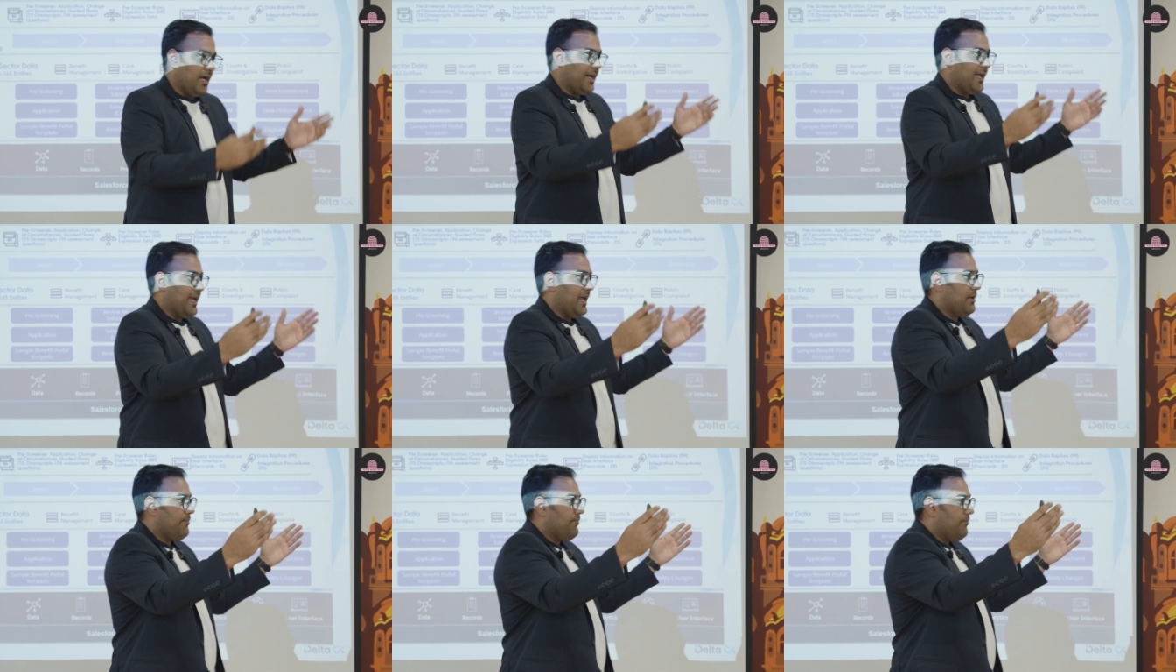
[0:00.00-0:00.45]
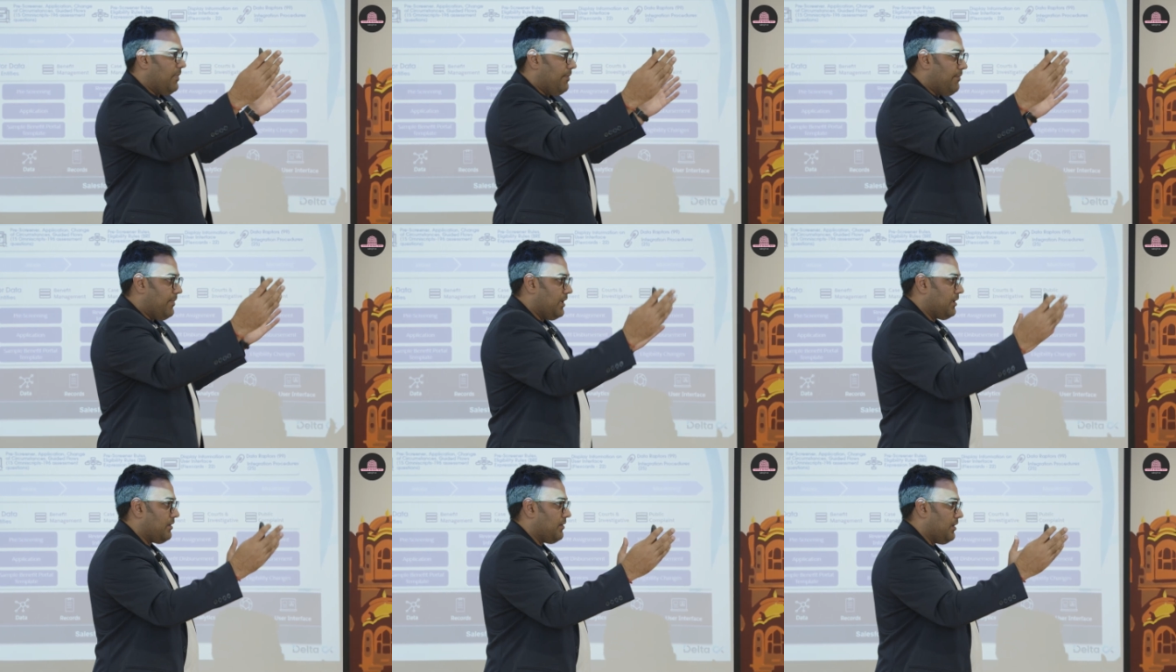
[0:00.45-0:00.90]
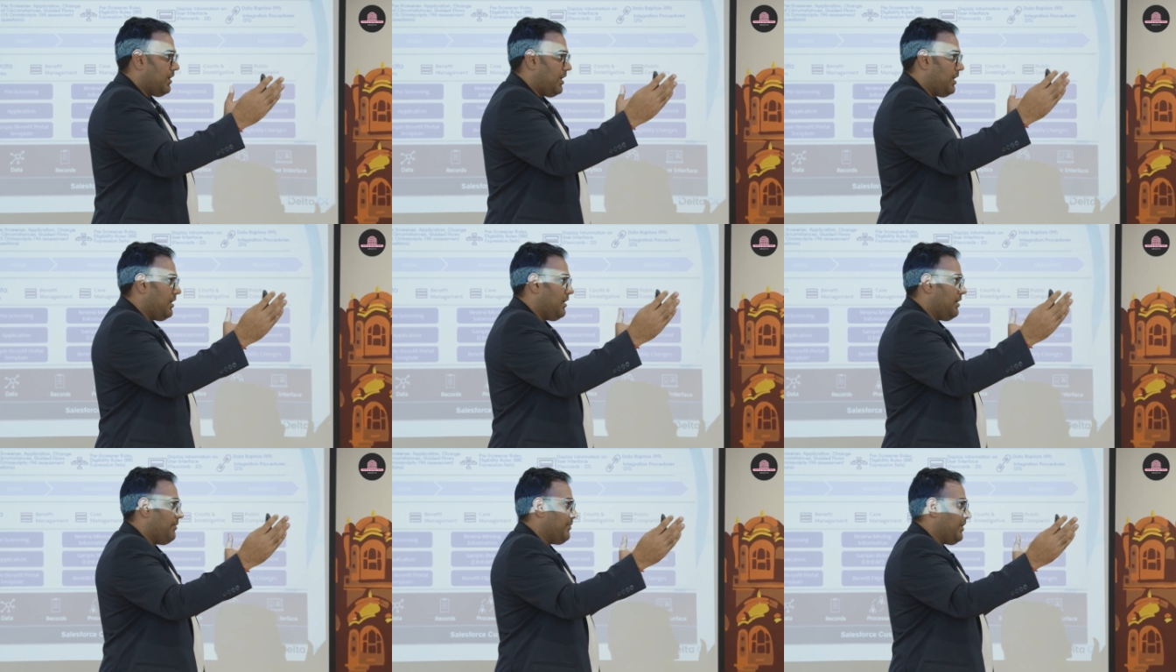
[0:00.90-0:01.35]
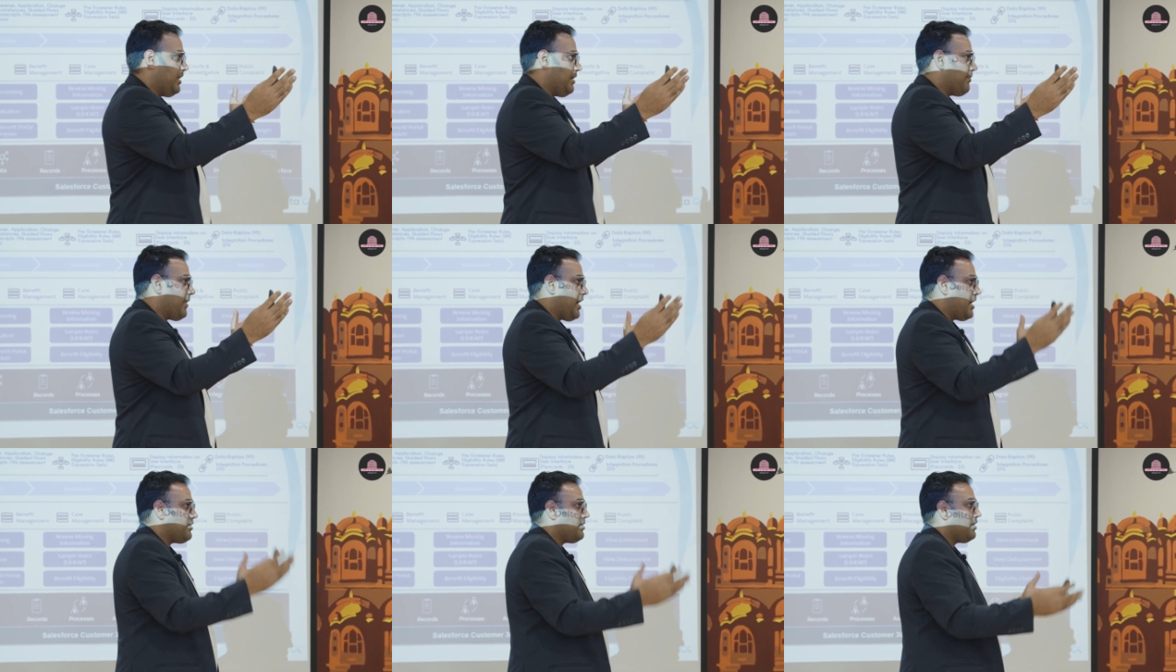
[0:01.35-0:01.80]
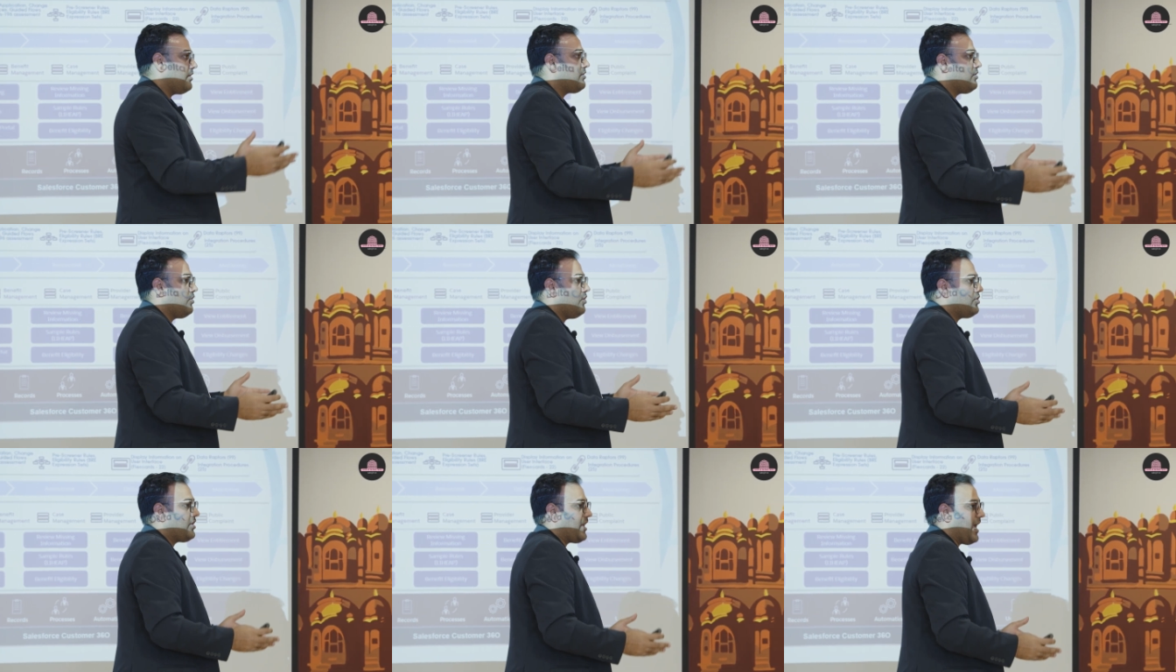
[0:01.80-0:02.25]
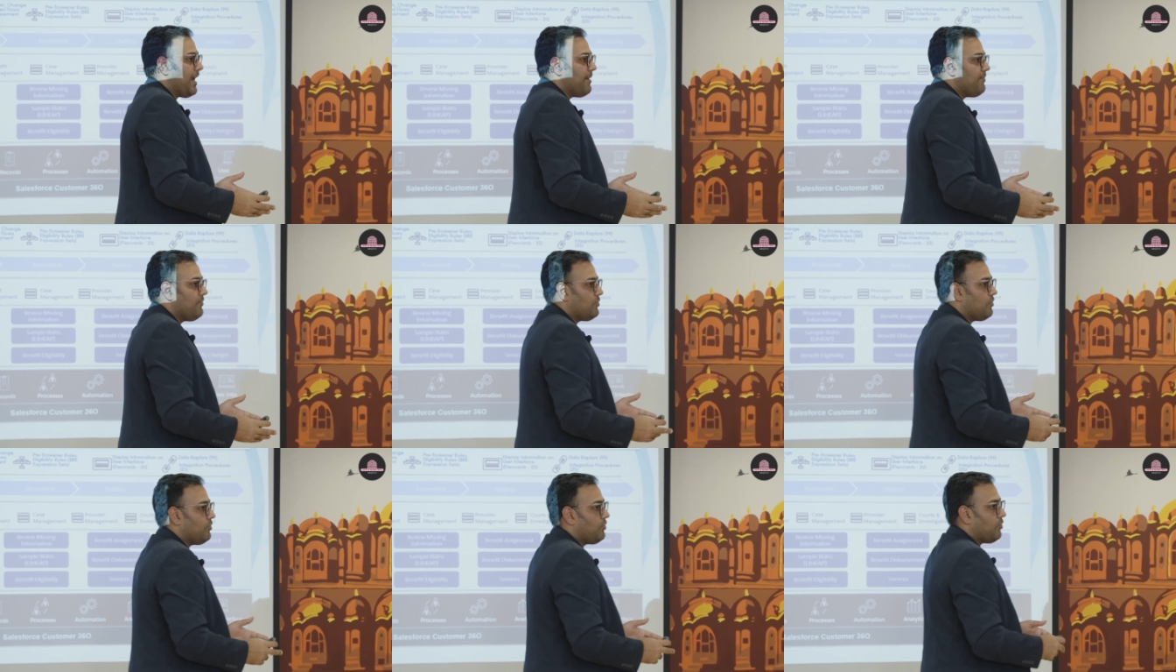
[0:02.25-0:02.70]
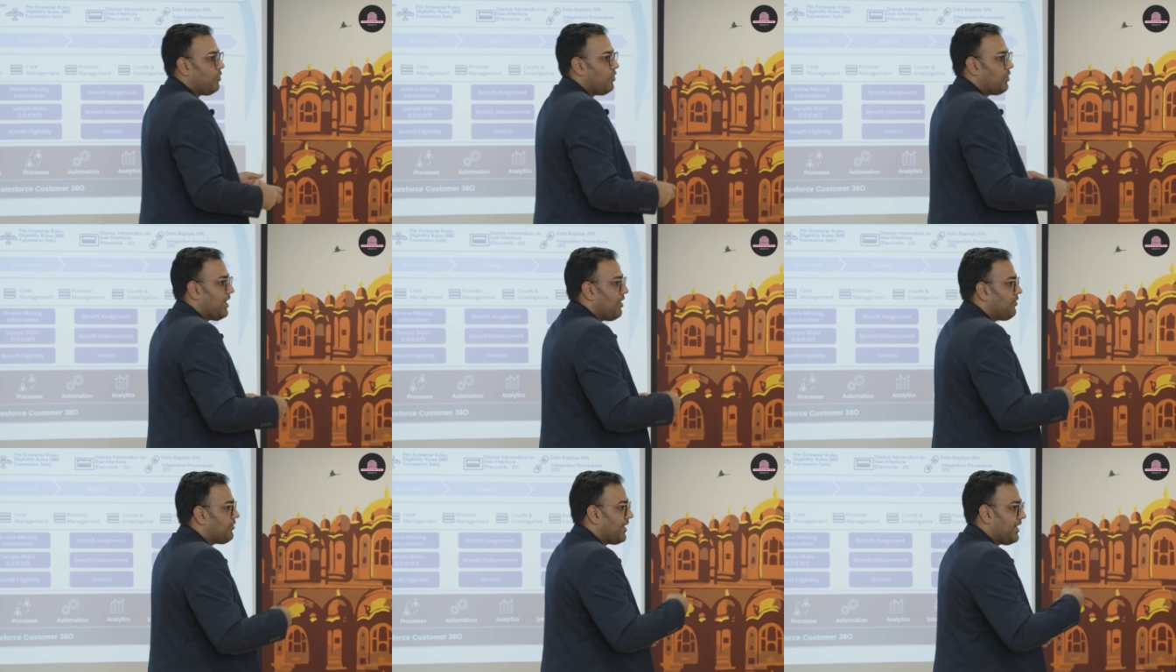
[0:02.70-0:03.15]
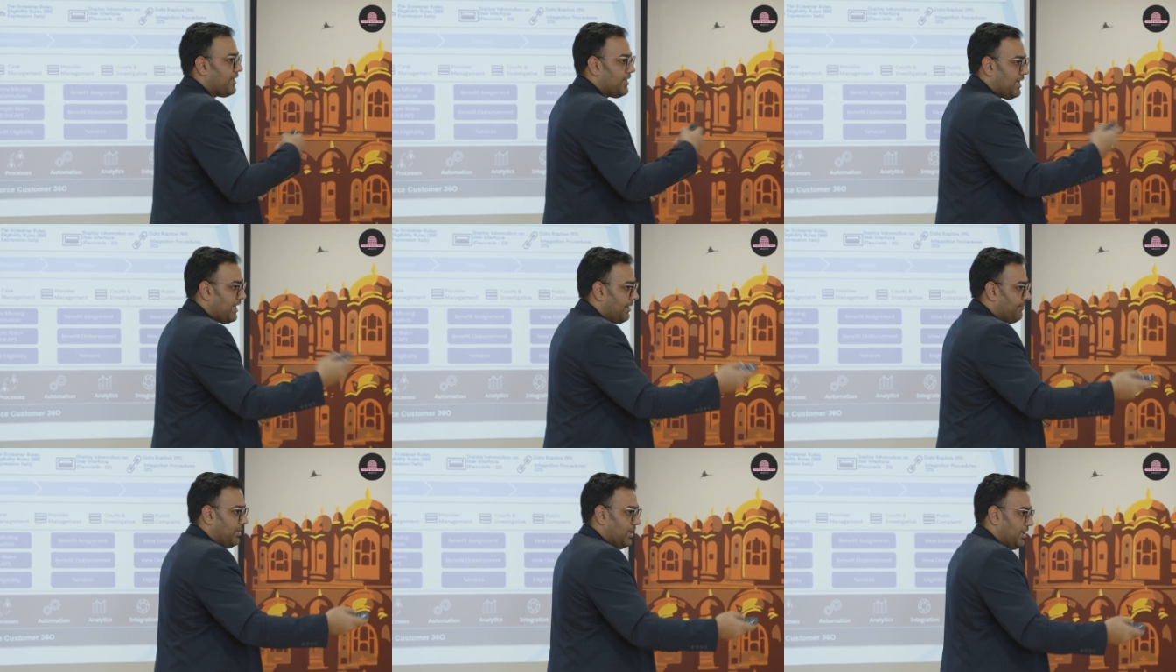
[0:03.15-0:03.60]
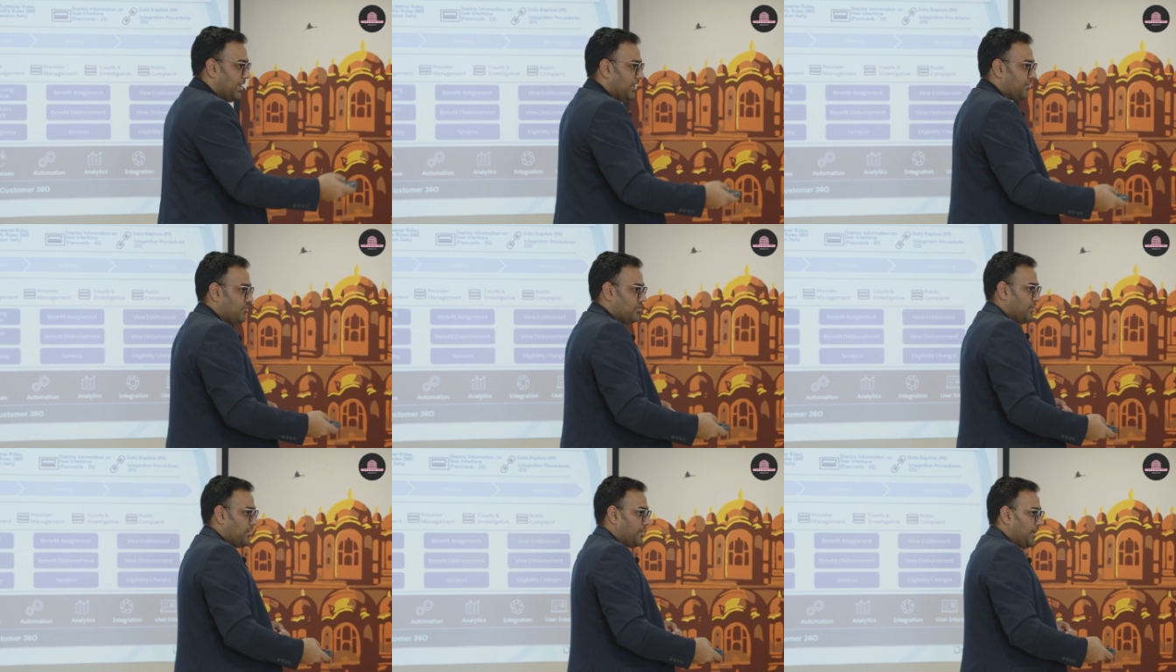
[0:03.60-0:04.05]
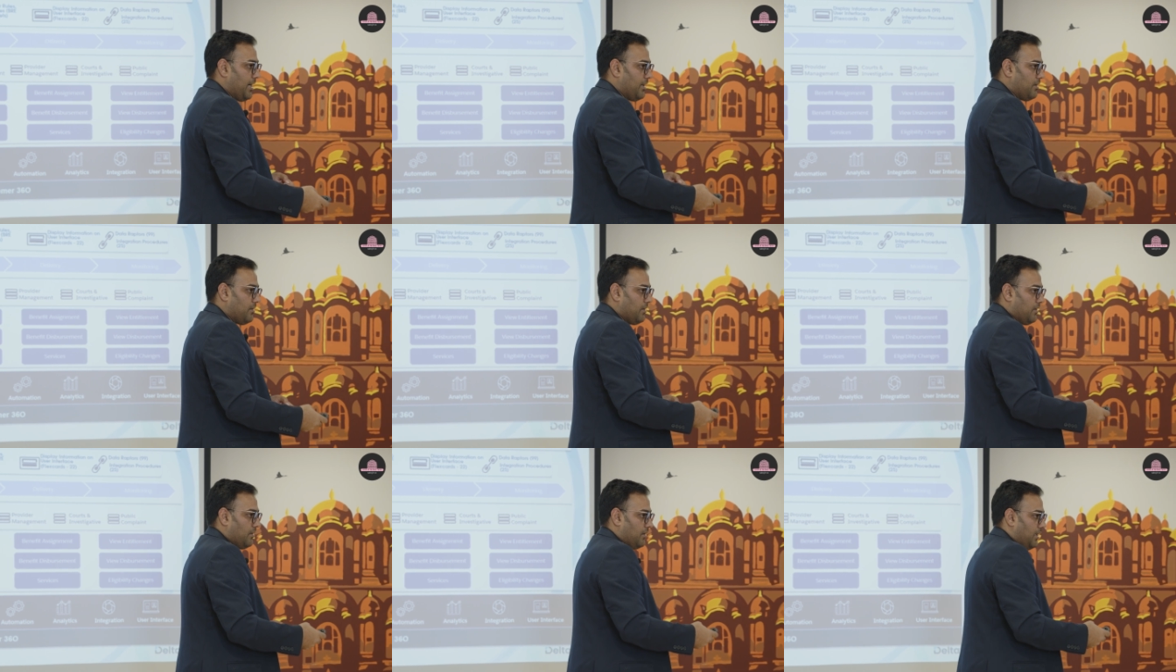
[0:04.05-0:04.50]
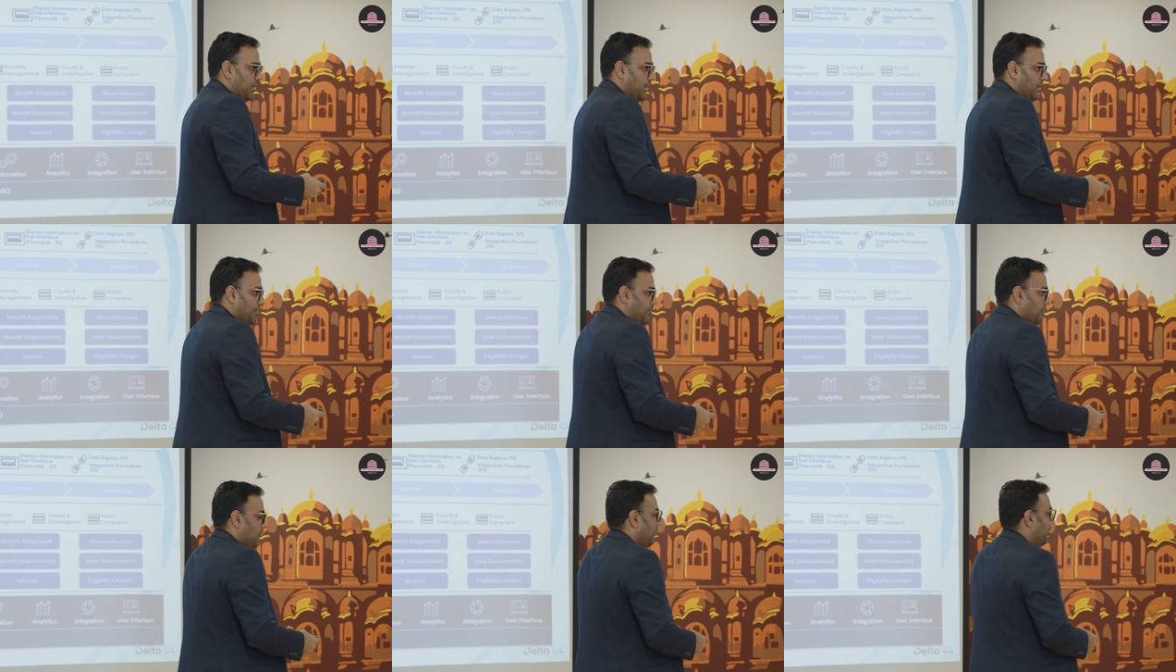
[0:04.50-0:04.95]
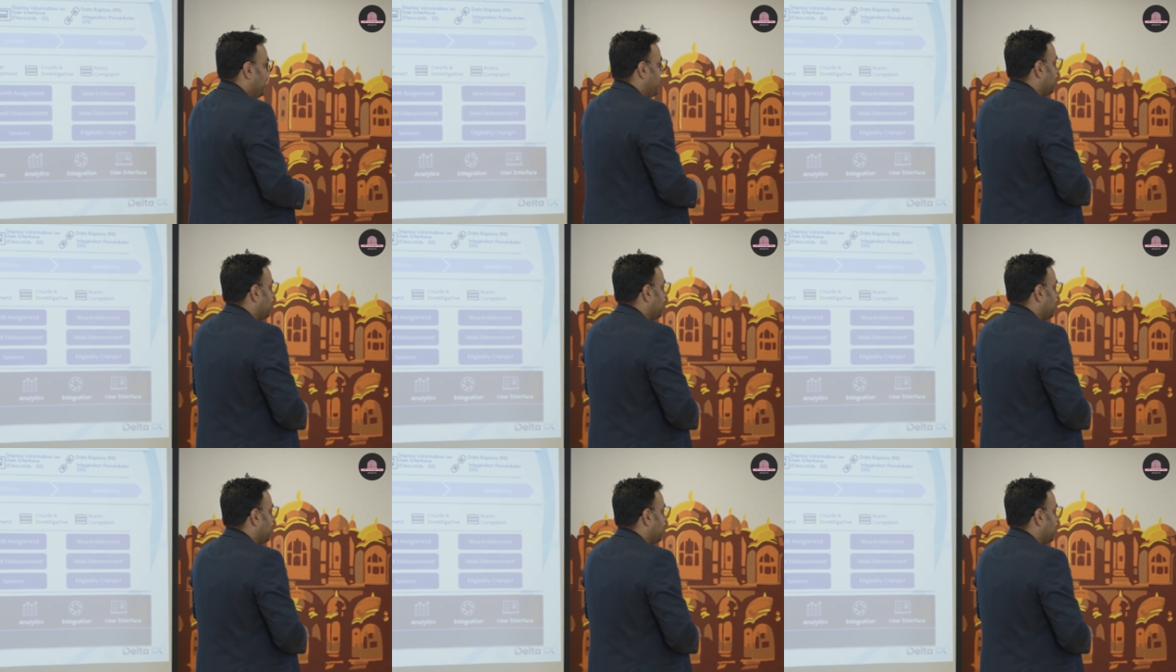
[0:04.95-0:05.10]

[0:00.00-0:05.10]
again minimizes your time to roll out any application, right? So